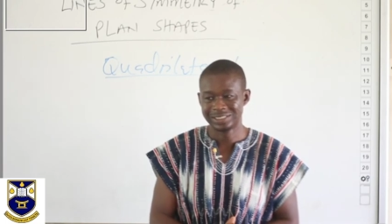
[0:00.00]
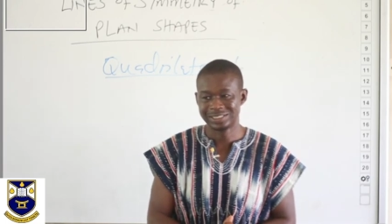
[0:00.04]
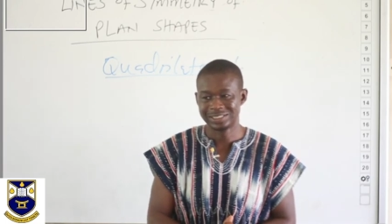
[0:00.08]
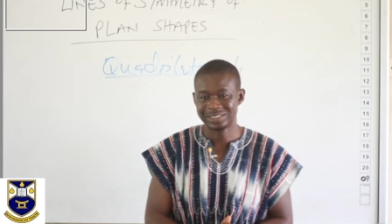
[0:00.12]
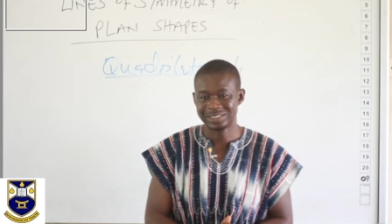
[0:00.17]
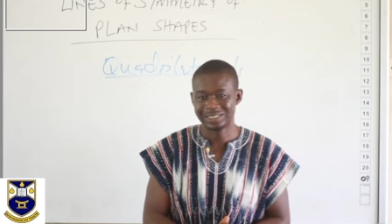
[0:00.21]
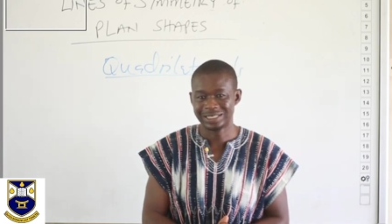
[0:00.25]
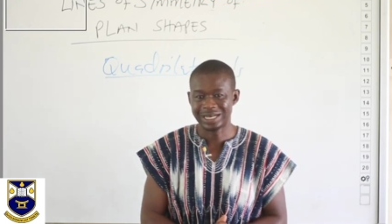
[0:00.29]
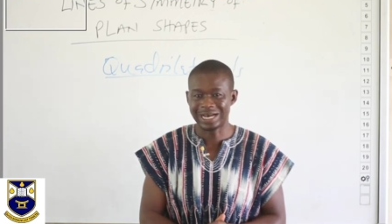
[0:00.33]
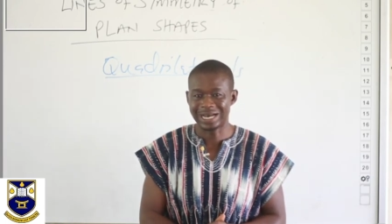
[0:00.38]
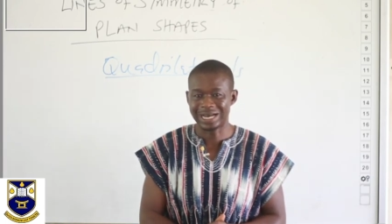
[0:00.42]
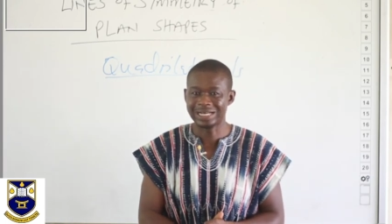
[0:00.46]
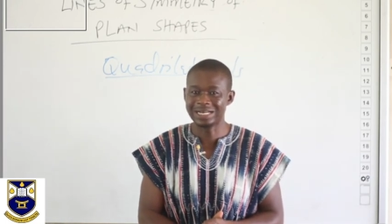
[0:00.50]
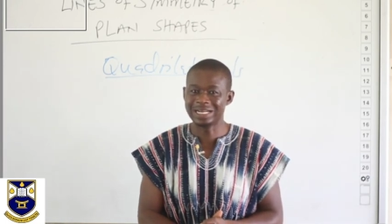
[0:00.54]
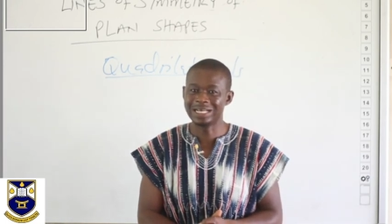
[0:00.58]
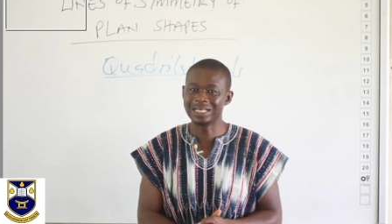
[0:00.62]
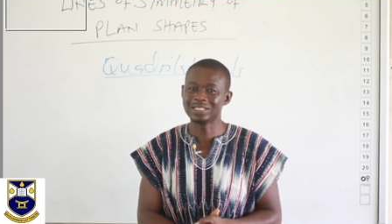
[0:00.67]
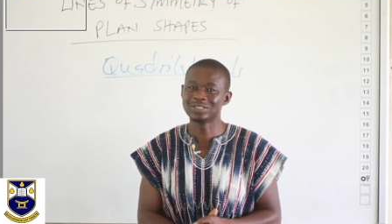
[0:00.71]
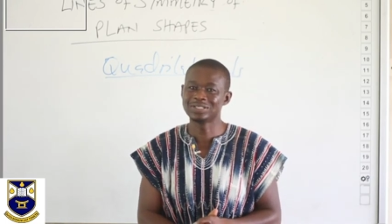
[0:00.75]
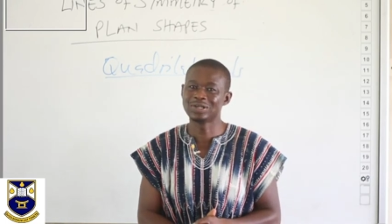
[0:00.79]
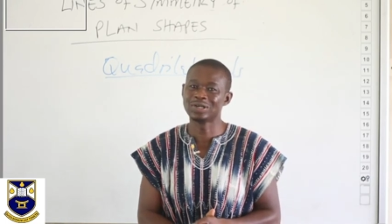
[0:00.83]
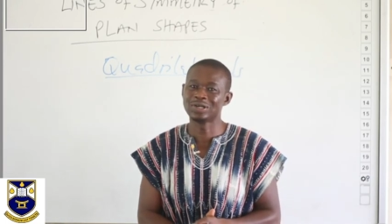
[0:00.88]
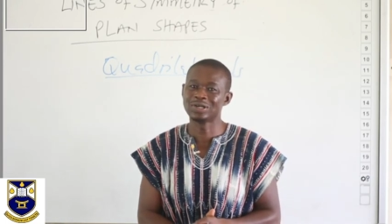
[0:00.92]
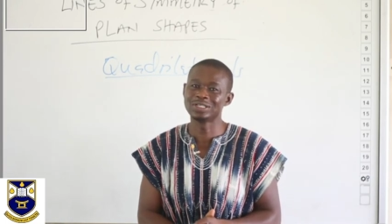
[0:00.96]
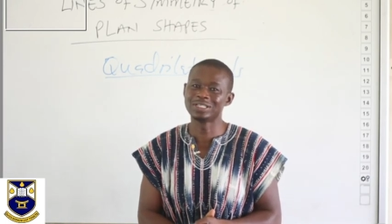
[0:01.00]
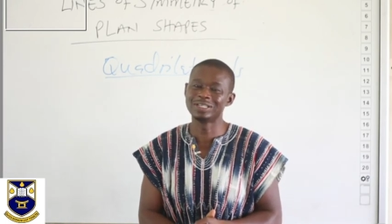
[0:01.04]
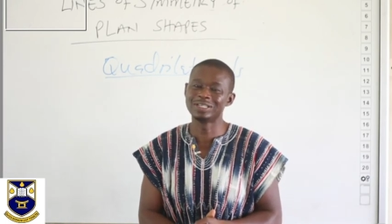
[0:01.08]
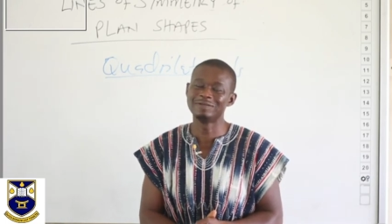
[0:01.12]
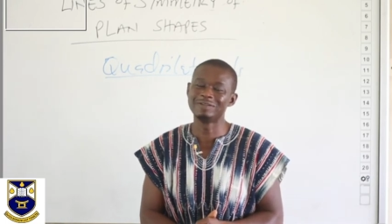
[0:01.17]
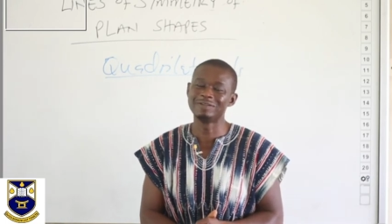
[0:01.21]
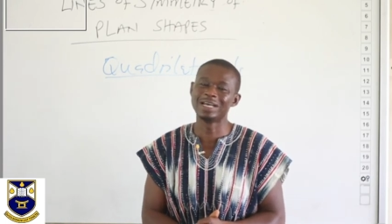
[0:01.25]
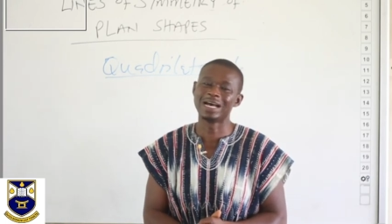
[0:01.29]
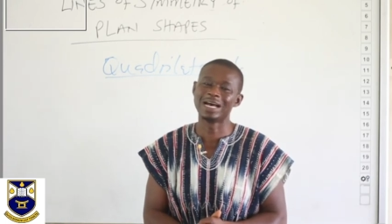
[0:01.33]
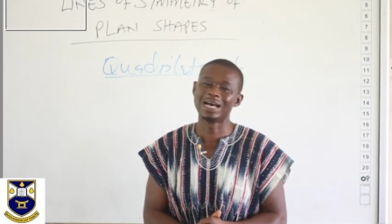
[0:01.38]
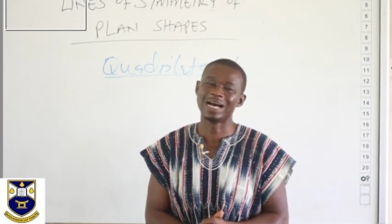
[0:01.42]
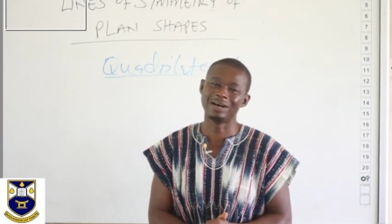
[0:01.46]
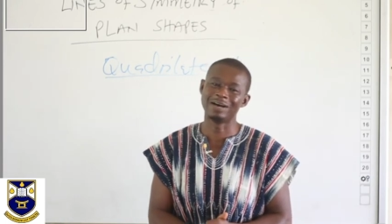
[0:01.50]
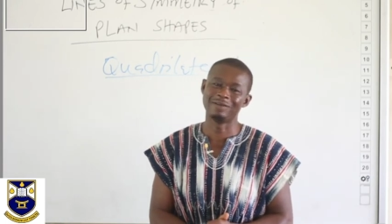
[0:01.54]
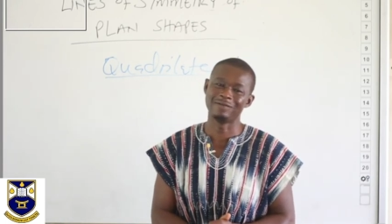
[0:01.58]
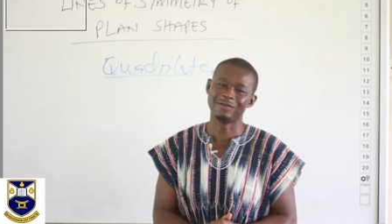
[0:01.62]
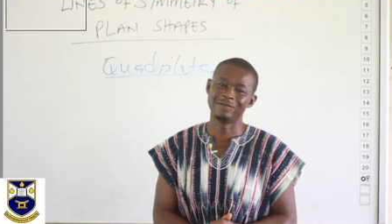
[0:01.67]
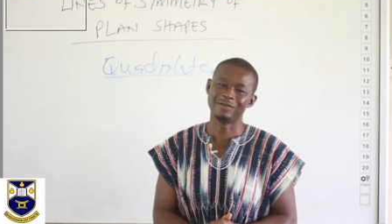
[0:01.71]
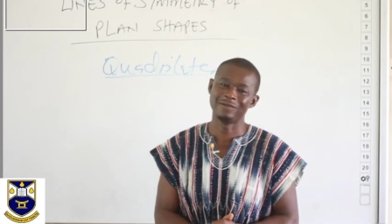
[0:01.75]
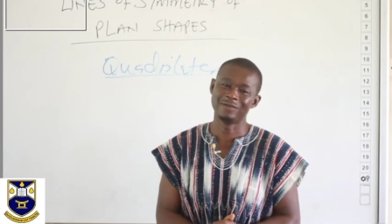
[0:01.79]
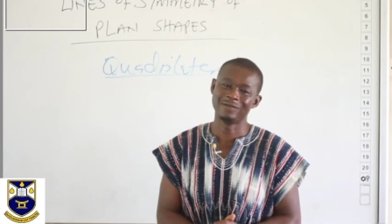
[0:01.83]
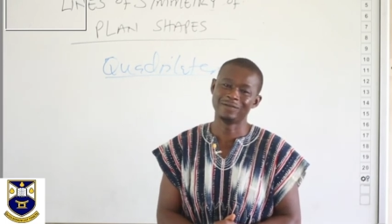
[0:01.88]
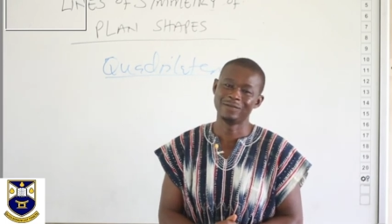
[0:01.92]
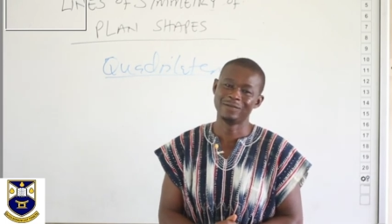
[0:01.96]
Others don't even have.
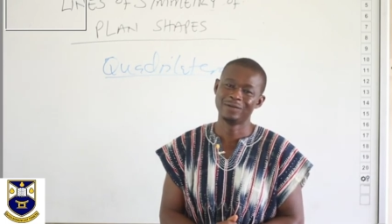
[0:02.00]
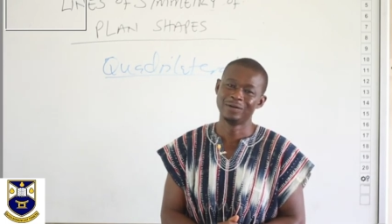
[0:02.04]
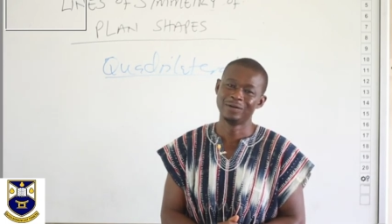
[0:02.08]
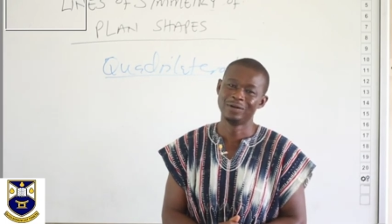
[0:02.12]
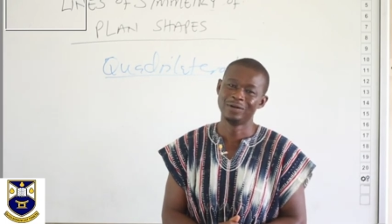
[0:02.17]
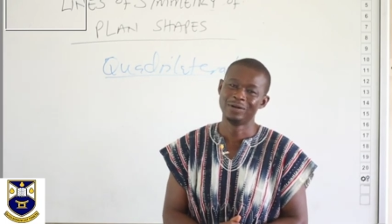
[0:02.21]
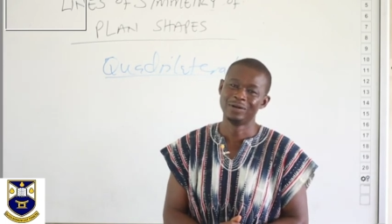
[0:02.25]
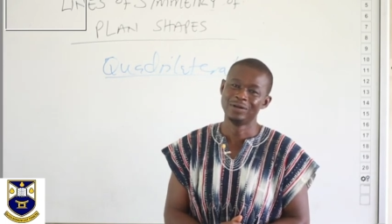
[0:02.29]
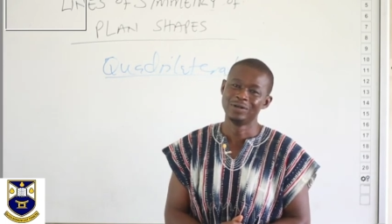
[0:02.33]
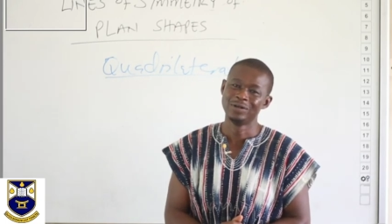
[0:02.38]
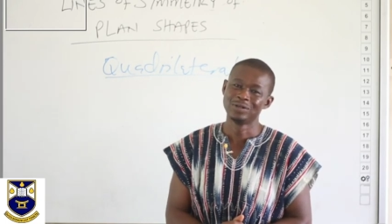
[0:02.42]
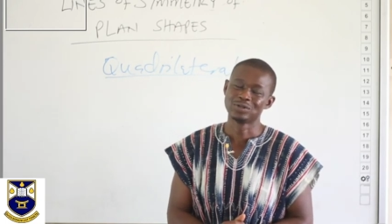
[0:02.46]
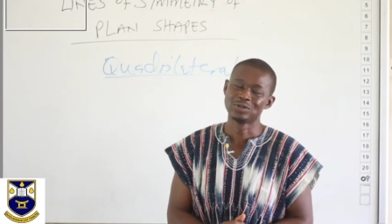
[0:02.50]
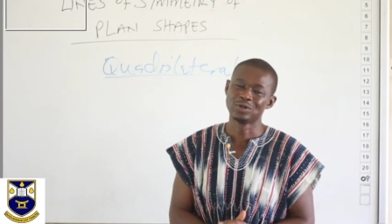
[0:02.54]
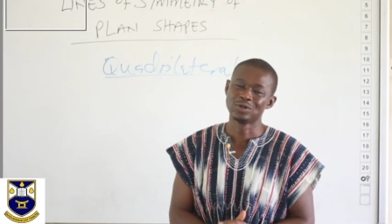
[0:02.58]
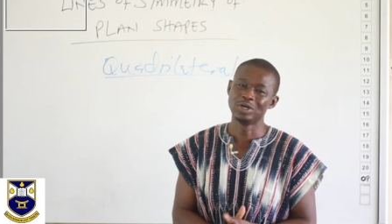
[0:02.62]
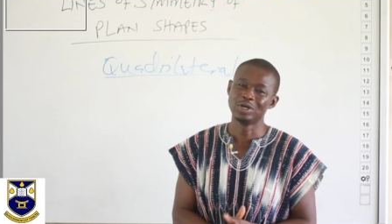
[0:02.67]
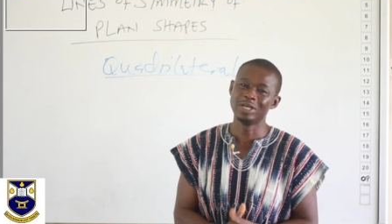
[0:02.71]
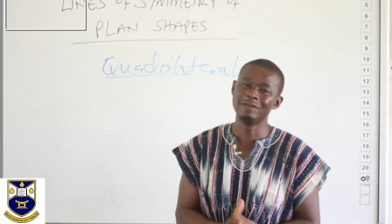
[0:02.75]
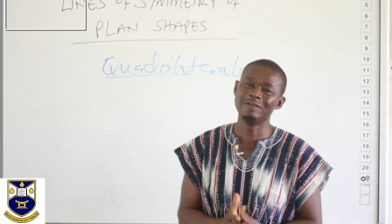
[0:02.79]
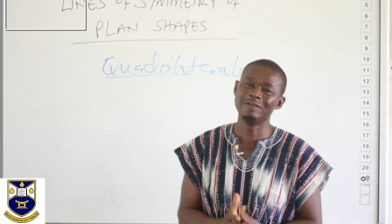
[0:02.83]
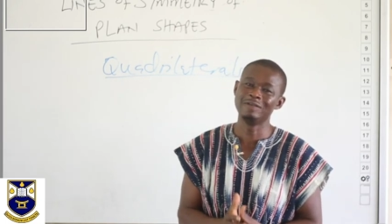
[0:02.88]
So if